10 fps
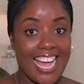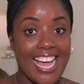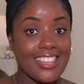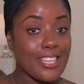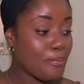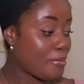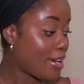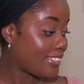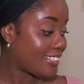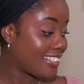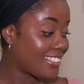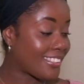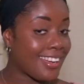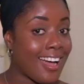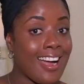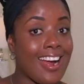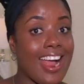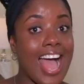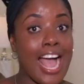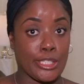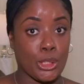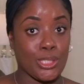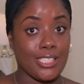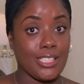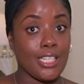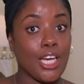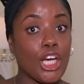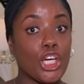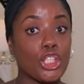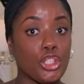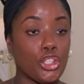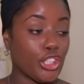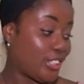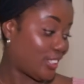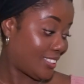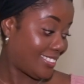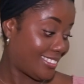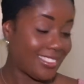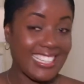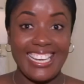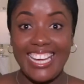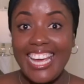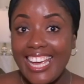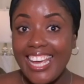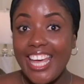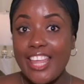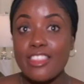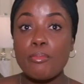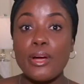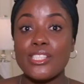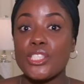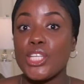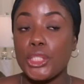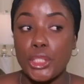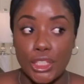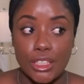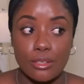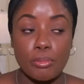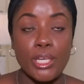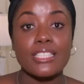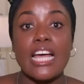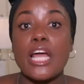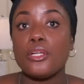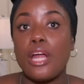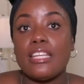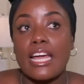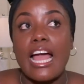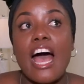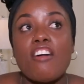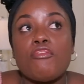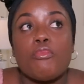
And the prices are actually good, okay? the prices are good because I like I've